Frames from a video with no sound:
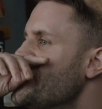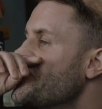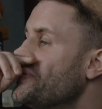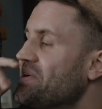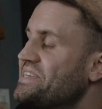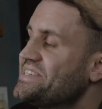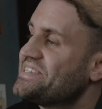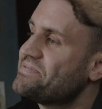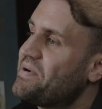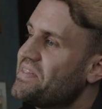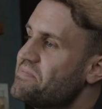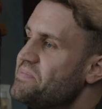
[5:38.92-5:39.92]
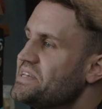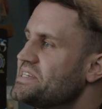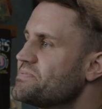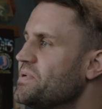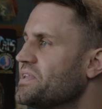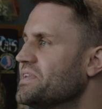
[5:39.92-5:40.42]
questions about their
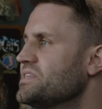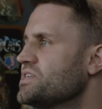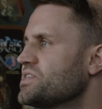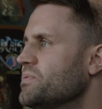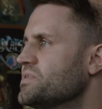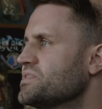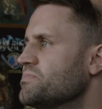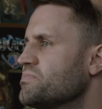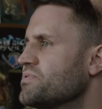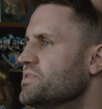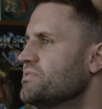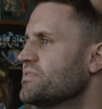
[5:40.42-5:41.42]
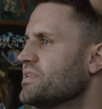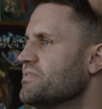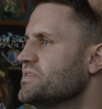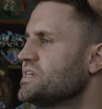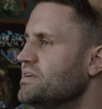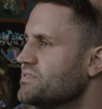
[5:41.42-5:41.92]
business model and to show us some proof that they've
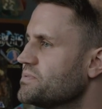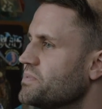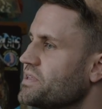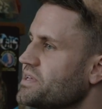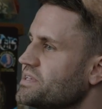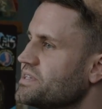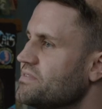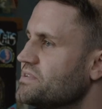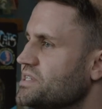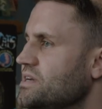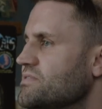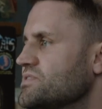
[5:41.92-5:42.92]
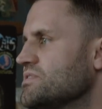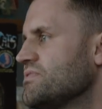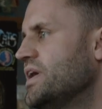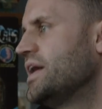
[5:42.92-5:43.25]
achieved some of the things that they've achieved and stuff like